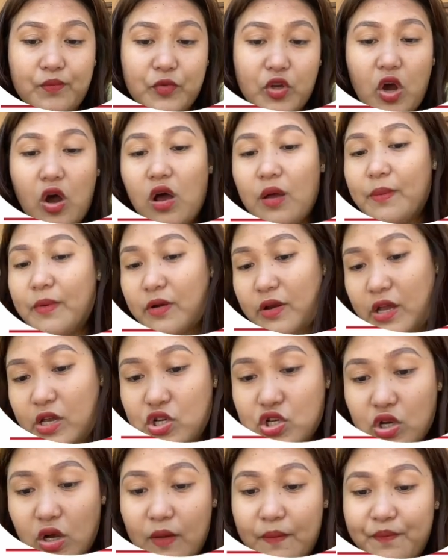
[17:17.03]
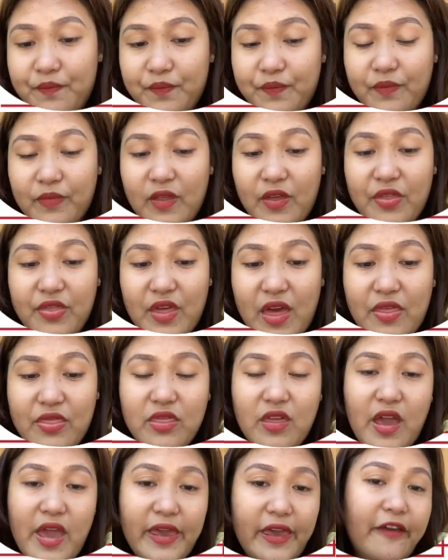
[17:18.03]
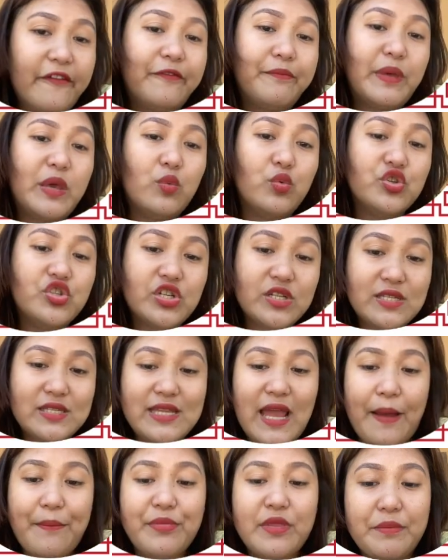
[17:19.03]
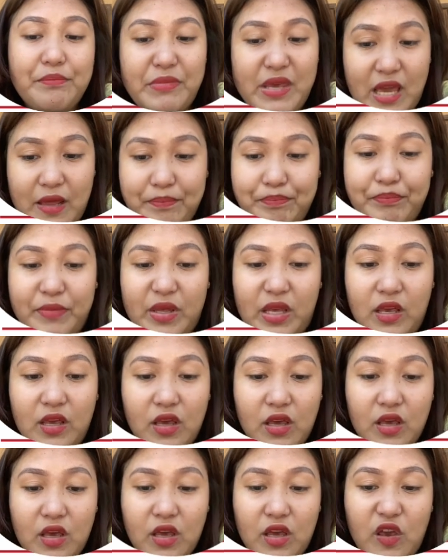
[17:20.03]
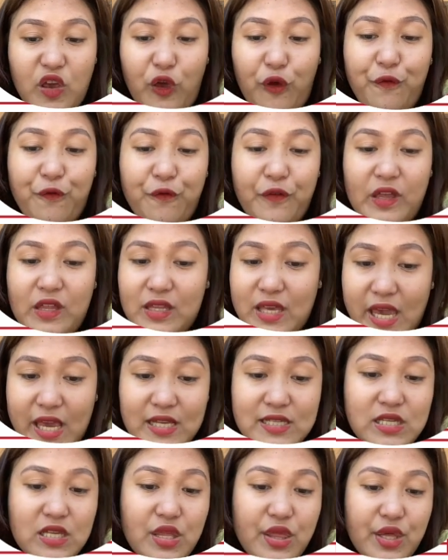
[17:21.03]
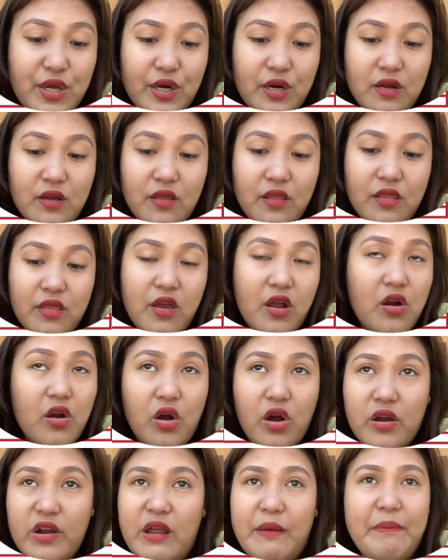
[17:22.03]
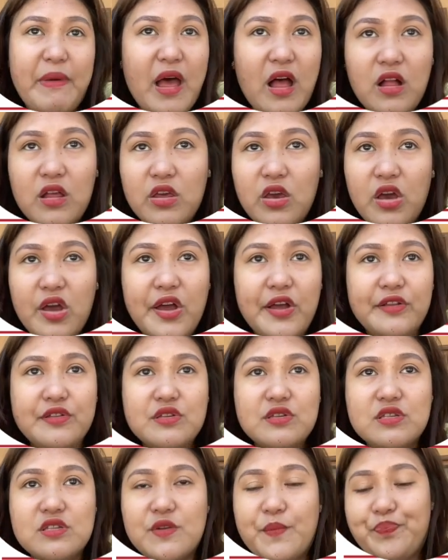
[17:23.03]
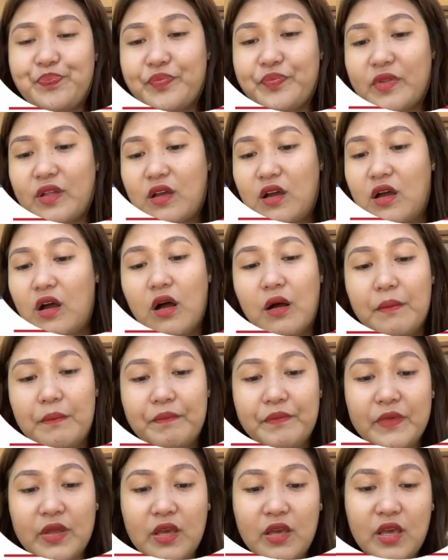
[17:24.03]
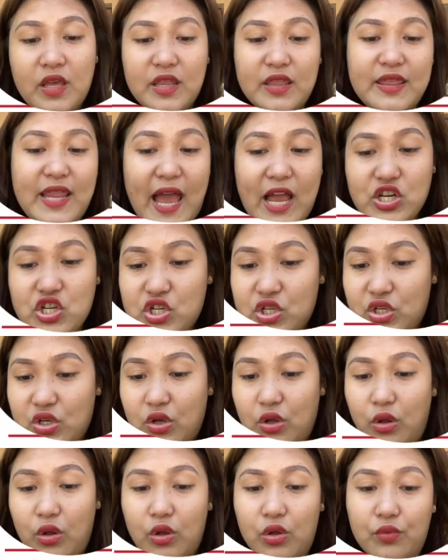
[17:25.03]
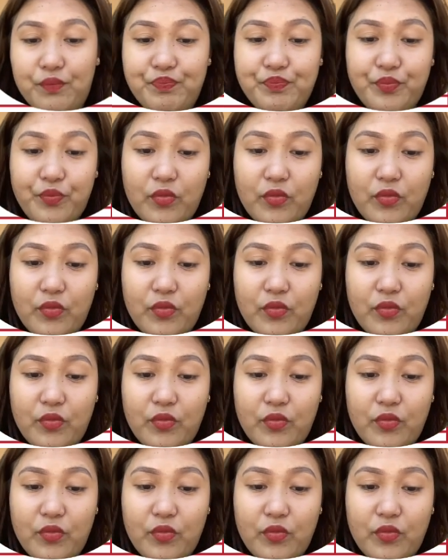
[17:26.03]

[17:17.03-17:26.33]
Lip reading: cooperation, then the AFP will just tap the PNP. If in case if there are rebellions, national